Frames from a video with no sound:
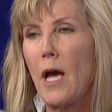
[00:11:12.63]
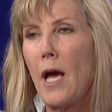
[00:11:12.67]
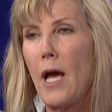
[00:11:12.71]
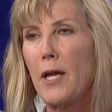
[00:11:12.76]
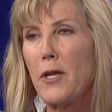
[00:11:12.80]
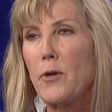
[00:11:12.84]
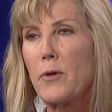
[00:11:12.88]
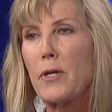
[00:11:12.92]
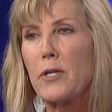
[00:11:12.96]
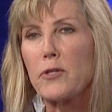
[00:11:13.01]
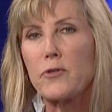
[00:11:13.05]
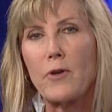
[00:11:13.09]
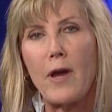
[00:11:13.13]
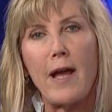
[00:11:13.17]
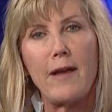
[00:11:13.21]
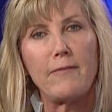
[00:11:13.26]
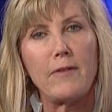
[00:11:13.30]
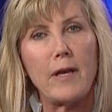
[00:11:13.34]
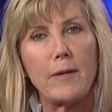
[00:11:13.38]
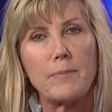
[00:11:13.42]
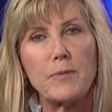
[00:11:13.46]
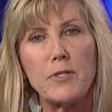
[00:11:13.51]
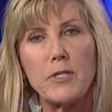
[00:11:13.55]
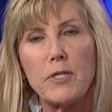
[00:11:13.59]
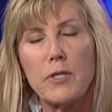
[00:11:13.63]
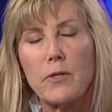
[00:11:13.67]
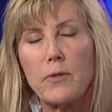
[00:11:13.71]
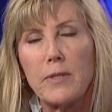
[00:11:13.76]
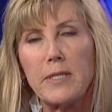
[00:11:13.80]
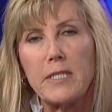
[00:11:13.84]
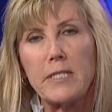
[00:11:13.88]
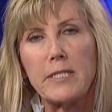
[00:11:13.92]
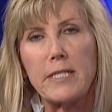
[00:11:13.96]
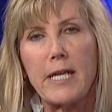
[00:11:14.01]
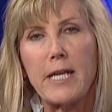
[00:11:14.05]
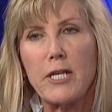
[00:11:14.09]
you can drive up to
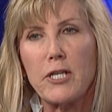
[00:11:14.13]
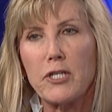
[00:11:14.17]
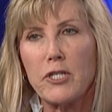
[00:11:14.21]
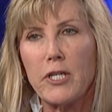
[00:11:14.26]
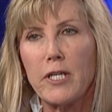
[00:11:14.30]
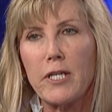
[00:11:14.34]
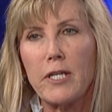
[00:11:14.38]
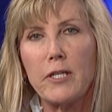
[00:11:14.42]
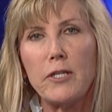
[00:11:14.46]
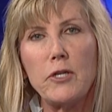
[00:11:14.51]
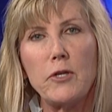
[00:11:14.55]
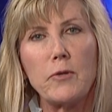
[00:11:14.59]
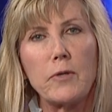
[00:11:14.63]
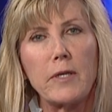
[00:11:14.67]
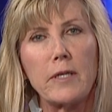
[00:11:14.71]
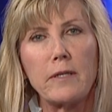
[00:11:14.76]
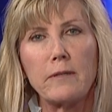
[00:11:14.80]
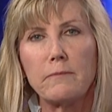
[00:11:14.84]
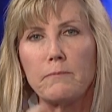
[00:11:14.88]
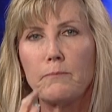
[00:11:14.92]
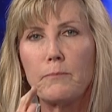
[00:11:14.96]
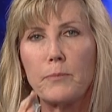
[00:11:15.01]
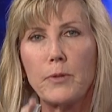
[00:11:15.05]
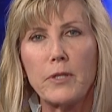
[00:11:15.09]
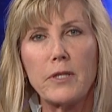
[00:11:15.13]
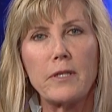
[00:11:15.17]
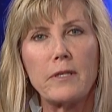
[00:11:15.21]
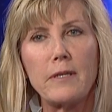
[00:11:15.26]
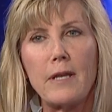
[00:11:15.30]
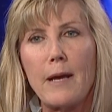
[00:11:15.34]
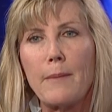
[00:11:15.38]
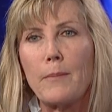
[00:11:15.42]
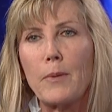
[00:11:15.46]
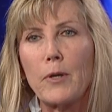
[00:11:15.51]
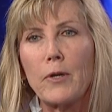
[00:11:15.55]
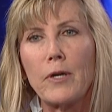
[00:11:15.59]
a station, you can put the
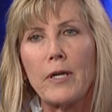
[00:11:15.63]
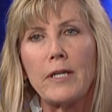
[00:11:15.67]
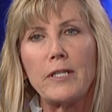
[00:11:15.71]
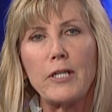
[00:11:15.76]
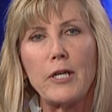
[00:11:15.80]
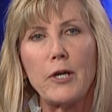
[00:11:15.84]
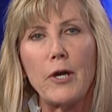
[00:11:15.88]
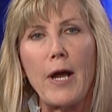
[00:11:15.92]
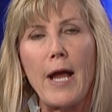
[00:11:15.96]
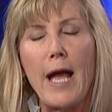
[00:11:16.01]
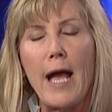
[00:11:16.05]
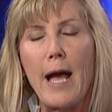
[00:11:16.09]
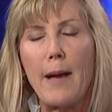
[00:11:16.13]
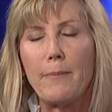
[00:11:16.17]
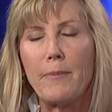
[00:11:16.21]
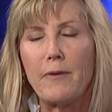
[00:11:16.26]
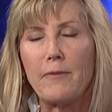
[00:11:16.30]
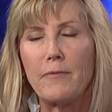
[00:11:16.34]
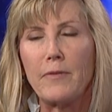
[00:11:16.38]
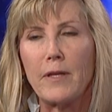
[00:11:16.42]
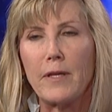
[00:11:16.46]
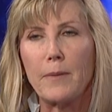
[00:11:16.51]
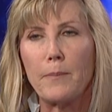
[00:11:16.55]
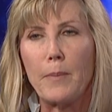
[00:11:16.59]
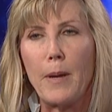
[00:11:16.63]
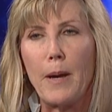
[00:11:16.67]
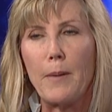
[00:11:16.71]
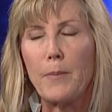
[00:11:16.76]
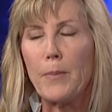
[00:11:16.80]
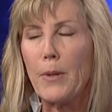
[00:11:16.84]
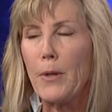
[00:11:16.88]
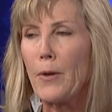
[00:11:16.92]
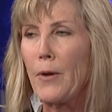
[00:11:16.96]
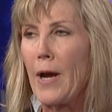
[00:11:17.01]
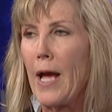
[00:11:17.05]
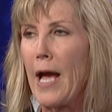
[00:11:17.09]
number in your app of the
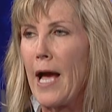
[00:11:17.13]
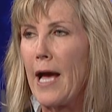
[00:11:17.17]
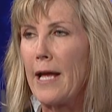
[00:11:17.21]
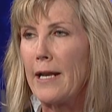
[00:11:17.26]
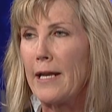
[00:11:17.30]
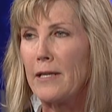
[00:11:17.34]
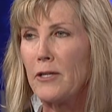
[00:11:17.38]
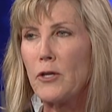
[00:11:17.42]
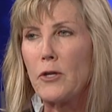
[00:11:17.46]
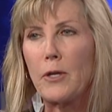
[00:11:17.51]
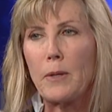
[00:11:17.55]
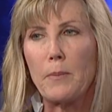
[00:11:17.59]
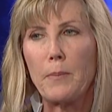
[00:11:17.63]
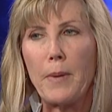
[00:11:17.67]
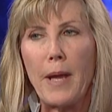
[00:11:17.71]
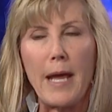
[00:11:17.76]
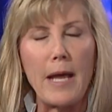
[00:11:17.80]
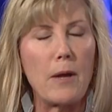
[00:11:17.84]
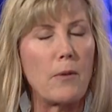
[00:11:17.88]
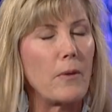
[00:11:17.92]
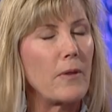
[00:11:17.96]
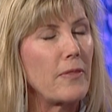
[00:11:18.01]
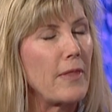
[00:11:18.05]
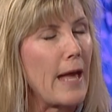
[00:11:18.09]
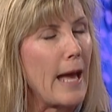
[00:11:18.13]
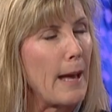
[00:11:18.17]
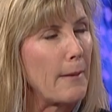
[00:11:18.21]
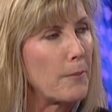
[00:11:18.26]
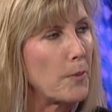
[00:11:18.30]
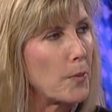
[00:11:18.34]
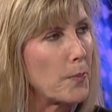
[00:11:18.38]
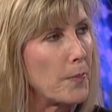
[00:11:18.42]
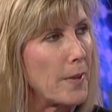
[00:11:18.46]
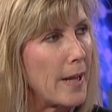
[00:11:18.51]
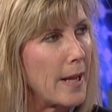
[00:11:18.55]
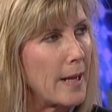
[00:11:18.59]
pump you're at, and you can pay with
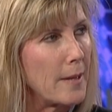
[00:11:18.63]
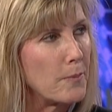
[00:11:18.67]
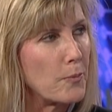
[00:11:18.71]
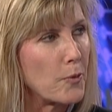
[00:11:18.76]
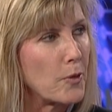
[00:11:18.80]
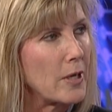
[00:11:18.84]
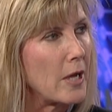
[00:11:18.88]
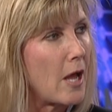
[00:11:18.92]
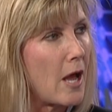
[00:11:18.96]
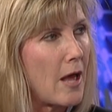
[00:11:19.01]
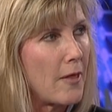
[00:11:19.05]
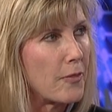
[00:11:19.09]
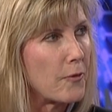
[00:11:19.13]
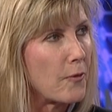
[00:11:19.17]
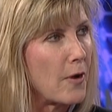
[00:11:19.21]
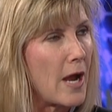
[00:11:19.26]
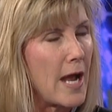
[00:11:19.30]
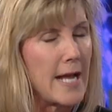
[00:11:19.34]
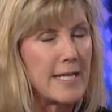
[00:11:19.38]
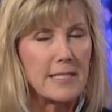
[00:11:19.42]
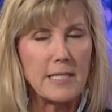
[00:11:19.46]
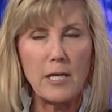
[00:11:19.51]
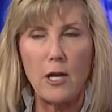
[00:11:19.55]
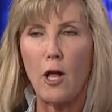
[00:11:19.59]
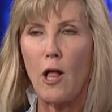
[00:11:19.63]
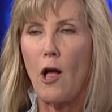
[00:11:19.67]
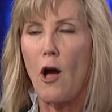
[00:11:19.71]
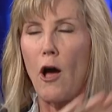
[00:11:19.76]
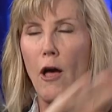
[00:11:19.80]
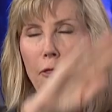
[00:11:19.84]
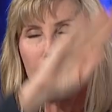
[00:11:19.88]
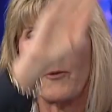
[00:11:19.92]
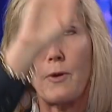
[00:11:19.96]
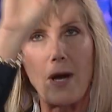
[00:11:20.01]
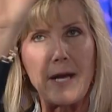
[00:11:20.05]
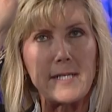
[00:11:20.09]
Apple Pay, pre-authorize, and all
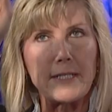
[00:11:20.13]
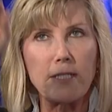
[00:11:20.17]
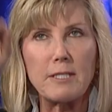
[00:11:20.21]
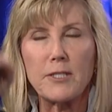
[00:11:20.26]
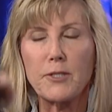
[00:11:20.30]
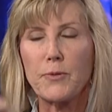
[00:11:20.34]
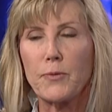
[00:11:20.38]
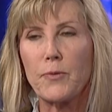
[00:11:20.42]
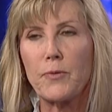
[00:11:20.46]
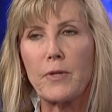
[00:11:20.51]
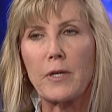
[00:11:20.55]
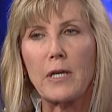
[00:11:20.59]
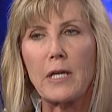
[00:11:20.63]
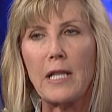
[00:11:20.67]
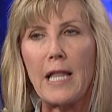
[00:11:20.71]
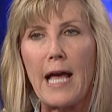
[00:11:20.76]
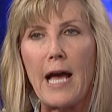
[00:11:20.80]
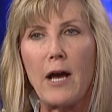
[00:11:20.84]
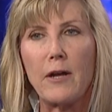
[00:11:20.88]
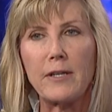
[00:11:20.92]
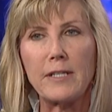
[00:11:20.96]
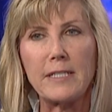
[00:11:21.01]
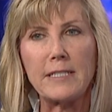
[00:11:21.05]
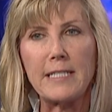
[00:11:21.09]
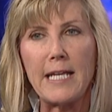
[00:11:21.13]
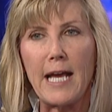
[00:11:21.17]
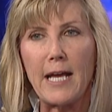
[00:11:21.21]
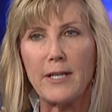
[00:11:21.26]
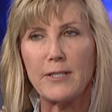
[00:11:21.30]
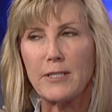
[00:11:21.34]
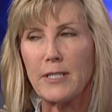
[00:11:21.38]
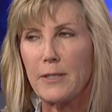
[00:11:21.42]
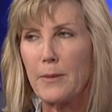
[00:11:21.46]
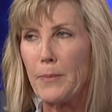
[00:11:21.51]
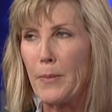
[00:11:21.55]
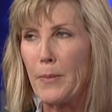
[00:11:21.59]
authorizes through the cloud and down to the